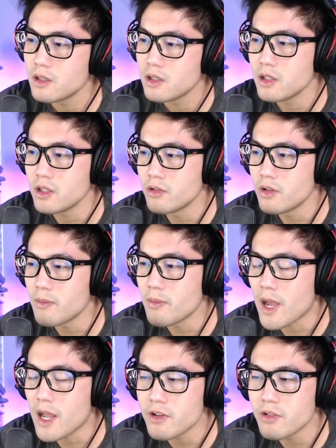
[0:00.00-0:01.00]
You do it
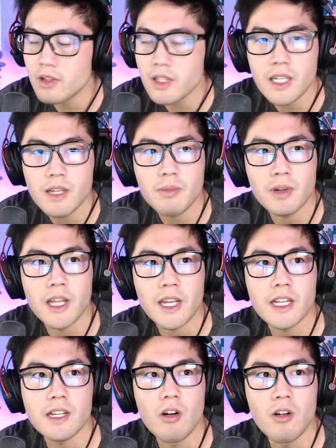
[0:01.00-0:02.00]
manually, but like
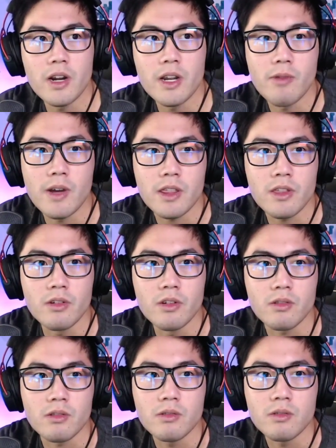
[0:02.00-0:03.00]
it already went
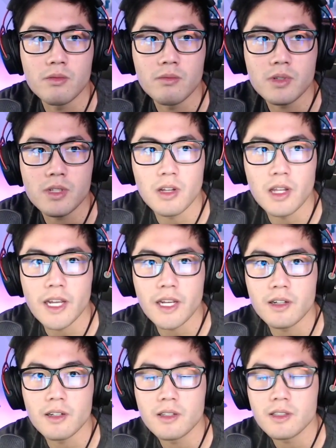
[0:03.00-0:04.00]
through. So
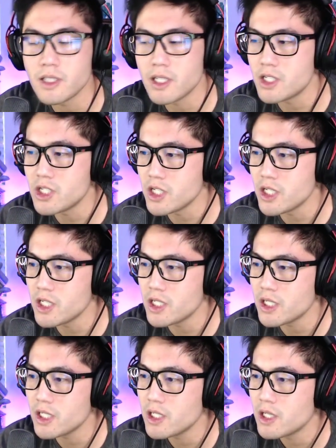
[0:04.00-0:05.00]
like, did
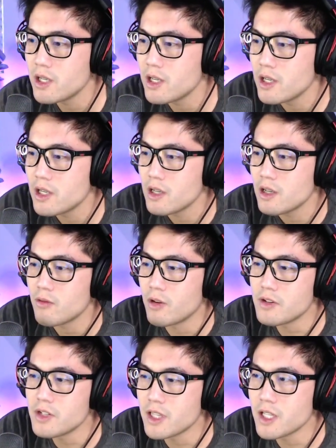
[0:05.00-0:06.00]
she? What
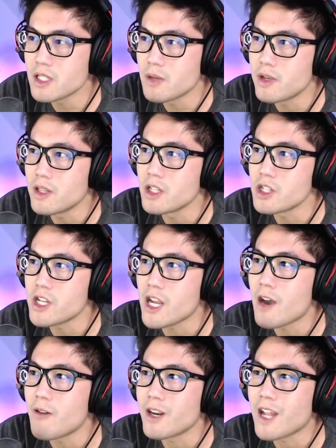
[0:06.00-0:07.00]
if she thinks I'm in the
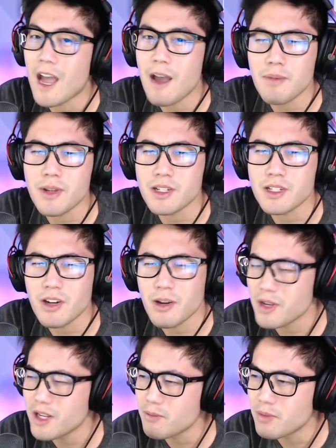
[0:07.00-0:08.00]
chat when it happens? You know what I
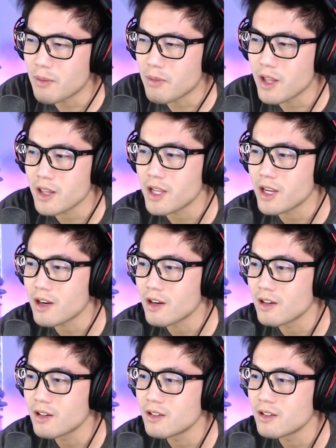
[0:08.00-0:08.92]
mean? But I'm not there.